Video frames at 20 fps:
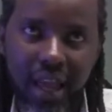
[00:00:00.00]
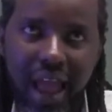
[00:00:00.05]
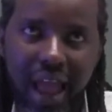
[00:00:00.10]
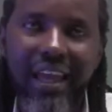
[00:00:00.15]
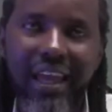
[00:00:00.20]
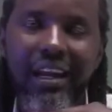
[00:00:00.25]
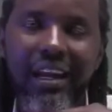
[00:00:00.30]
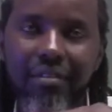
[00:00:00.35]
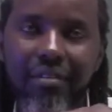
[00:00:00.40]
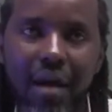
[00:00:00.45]

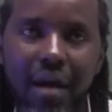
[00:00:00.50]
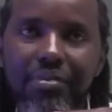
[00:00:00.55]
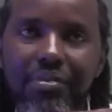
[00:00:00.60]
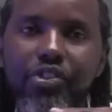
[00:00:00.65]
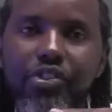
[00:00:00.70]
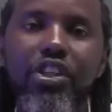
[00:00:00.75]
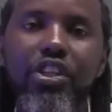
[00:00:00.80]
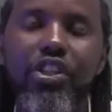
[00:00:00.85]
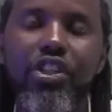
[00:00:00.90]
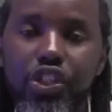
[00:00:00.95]

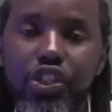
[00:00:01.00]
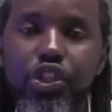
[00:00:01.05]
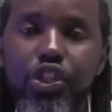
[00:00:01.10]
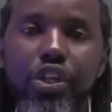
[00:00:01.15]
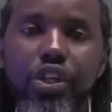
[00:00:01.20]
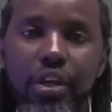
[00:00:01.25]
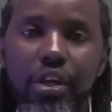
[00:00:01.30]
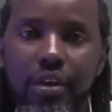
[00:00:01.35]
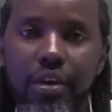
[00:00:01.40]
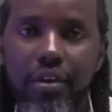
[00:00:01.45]
appreciate
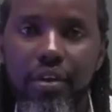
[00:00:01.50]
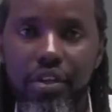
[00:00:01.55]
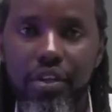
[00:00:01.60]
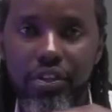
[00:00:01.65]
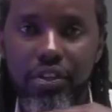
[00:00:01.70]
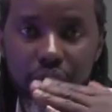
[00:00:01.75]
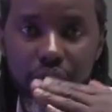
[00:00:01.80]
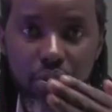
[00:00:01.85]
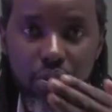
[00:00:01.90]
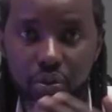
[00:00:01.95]
you,
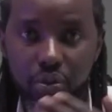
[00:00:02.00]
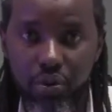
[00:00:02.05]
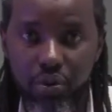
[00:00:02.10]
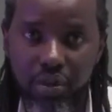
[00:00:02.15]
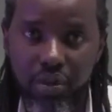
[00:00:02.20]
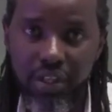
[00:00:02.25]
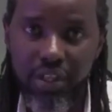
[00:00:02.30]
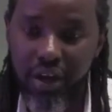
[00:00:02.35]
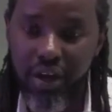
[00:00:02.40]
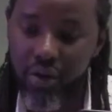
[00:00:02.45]
the
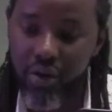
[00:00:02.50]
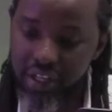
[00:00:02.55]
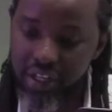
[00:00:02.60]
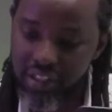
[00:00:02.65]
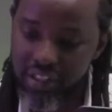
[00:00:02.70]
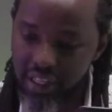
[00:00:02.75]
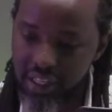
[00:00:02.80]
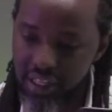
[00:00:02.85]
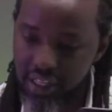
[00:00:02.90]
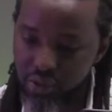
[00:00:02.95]
audience, as
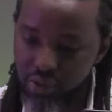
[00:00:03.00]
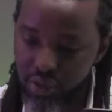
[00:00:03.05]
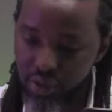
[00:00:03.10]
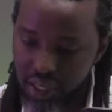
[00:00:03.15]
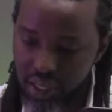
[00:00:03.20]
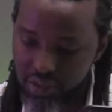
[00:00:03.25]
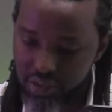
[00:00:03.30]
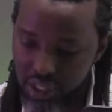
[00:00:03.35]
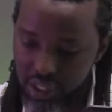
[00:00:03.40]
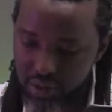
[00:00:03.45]
you're
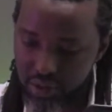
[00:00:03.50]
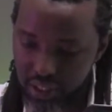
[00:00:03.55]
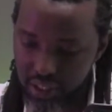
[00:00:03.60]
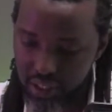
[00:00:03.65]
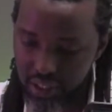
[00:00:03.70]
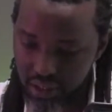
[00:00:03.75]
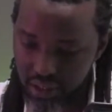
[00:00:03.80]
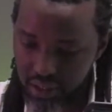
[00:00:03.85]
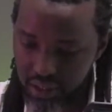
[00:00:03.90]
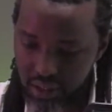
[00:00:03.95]
looking
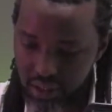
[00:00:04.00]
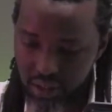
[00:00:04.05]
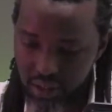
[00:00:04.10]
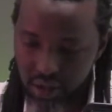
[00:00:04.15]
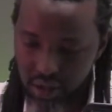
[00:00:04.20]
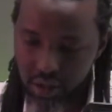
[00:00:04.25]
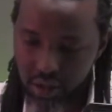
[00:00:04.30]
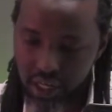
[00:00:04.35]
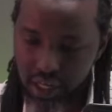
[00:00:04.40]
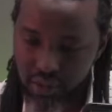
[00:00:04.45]
or as
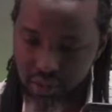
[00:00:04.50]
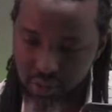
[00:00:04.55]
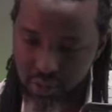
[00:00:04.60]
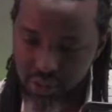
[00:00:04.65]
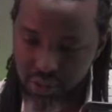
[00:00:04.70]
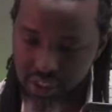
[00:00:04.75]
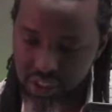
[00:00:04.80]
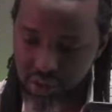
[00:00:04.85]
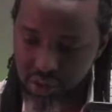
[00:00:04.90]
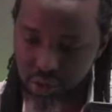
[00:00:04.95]
you're watching,
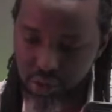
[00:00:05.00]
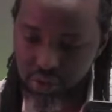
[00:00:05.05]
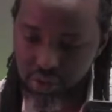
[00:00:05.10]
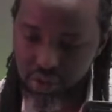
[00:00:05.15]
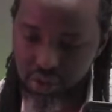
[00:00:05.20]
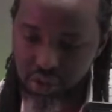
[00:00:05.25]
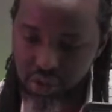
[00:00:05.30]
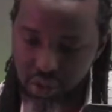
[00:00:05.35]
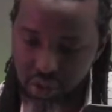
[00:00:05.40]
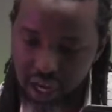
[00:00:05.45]
because you're
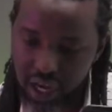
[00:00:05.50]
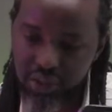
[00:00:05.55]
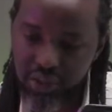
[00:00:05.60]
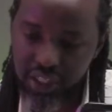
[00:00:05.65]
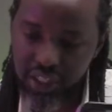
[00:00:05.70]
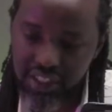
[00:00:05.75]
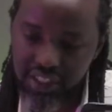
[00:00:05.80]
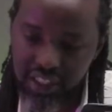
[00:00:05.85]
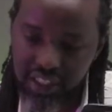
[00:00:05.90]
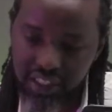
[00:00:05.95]
actually
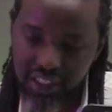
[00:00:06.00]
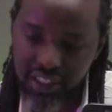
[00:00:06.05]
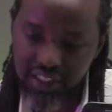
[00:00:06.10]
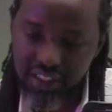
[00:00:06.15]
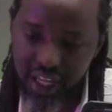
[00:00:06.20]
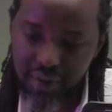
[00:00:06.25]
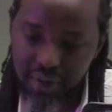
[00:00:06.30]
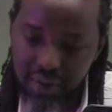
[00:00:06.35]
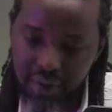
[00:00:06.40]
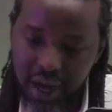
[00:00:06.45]
taking time
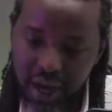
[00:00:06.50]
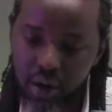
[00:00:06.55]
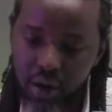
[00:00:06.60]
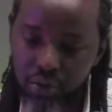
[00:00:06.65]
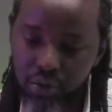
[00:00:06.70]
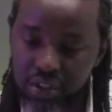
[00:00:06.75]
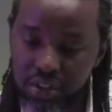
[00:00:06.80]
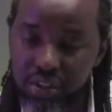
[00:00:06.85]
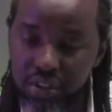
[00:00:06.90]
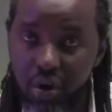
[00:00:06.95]
out
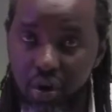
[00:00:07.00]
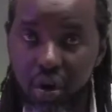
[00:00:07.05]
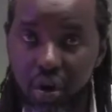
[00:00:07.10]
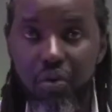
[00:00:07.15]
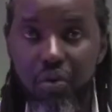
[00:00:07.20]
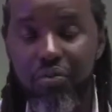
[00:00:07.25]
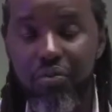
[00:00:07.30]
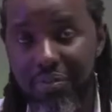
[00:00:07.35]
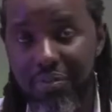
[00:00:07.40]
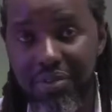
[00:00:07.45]
of your
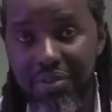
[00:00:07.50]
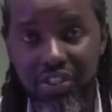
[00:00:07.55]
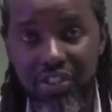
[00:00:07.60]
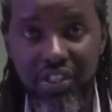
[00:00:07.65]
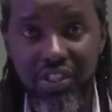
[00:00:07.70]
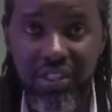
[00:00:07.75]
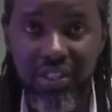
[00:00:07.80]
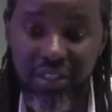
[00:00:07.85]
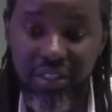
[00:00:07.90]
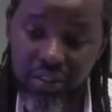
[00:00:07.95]
busy schedule
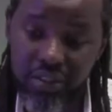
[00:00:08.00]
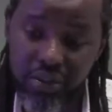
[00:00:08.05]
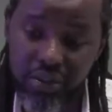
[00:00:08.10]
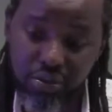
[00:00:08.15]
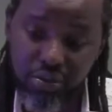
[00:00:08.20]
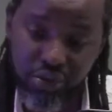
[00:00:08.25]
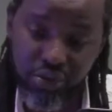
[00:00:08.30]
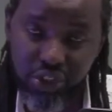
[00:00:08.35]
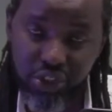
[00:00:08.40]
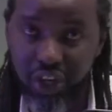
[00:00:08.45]
to
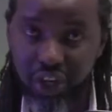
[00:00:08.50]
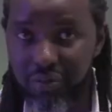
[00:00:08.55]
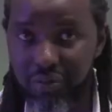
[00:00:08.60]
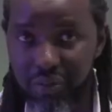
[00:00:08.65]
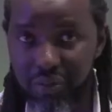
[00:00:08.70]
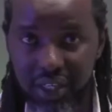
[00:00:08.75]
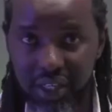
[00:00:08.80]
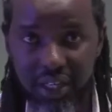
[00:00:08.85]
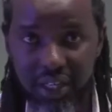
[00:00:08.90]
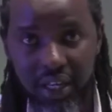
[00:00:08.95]
join me,
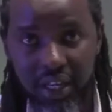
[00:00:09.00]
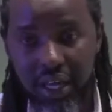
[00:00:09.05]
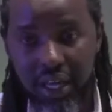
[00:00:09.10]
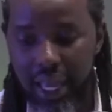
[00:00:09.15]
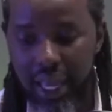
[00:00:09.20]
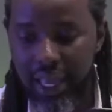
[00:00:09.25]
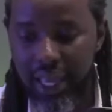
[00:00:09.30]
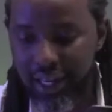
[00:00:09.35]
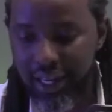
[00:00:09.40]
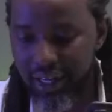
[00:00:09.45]

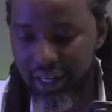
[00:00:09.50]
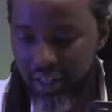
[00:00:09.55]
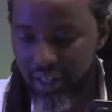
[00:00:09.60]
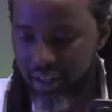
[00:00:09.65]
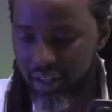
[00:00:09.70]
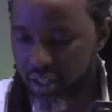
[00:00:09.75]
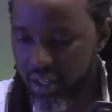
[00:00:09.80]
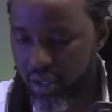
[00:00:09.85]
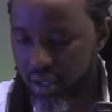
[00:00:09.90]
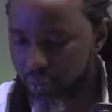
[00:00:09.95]
and
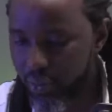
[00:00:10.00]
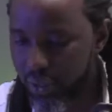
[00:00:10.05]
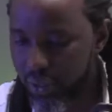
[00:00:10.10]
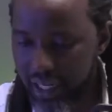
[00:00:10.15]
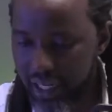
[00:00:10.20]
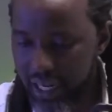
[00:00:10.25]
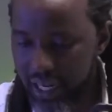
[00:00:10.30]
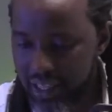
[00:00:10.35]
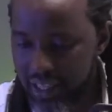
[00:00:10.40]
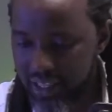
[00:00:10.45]
we can learn
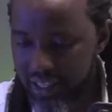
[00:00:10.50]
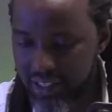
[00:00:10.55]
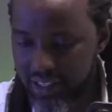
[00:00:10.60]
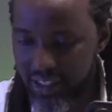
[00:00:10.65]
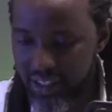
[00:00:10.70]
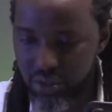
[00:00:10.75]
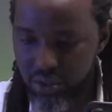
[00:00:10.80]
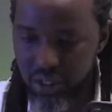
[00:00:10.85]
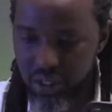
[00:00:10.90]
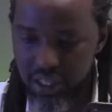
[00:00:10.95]
this thing
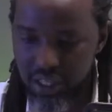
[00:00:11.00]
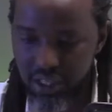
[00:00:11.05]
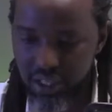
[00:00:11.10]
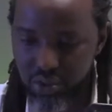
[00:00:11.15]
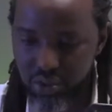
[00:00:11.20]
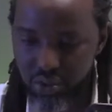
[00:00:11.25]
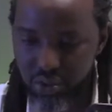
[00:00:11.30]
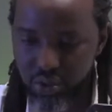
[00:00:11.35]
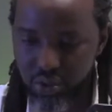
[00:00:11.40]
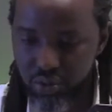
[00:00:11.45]
together.
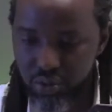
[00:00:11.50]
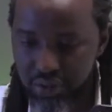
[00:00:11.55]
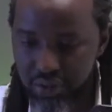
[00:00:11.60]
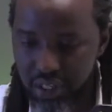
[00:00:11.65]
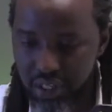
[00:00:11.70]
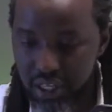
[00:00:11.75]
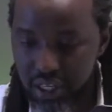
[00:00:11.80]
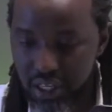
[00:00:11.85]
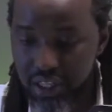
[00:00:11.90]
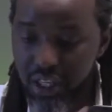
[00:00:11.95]
So
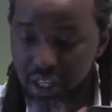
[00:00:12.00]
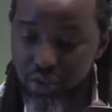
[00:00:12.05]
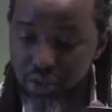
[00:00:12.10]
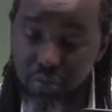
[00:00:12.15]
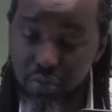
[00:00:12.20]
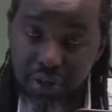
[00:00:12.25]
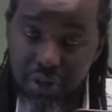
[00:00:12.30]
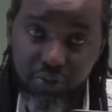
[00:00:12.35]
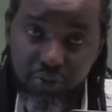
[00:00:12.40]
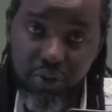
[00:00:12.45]
thank you so much
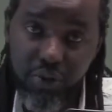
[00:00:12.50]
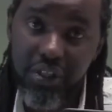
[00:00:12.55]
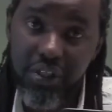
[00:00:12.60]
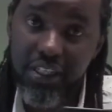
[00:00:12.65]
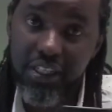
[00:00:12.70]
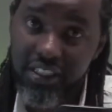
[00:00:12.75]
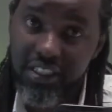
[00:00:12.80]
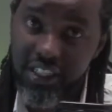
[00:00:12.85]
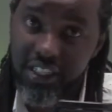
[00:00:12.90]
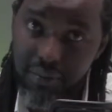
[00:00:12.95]
for taking
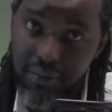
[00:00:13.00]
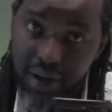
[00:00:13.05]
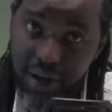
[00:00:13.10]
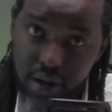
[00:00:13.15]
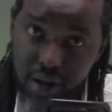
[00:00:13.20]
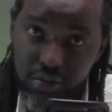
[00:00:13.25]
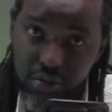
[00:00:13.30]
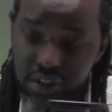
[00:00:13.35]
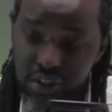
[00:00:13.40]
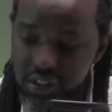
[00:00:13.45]
time out
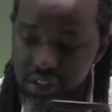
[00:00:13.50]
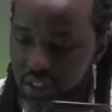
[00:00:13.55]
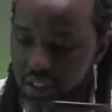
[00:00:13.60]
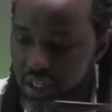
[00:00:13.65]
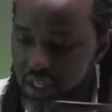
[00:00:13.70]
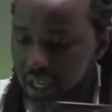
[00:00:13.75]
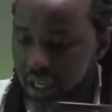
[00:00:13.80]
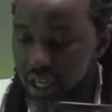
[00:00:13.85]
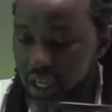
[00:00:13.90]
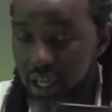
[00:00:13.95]

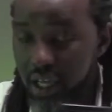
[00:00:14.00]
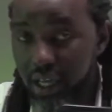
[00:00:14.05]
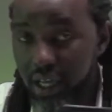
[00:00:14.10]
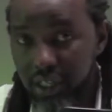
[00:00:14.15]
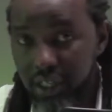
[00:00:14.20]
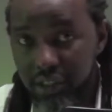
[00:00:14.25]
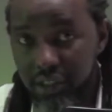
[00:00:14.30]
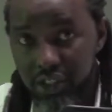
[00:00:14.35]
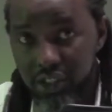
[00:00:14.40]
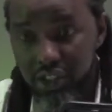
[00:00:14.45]
and
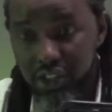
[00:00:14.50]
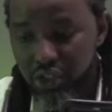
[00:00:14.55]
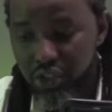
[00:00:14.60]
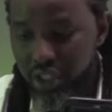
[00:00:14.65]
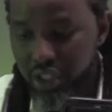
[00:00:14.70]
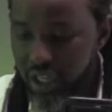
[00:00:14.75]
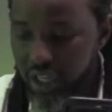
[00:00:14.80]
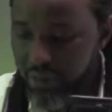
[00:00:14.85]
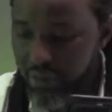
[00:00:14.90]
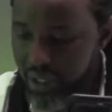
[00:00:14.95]
joining
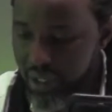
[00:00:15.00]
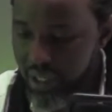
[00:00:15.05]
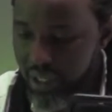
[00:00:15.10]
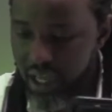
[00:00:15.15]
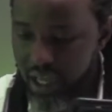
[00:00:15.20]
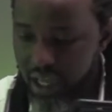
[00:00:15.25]
me as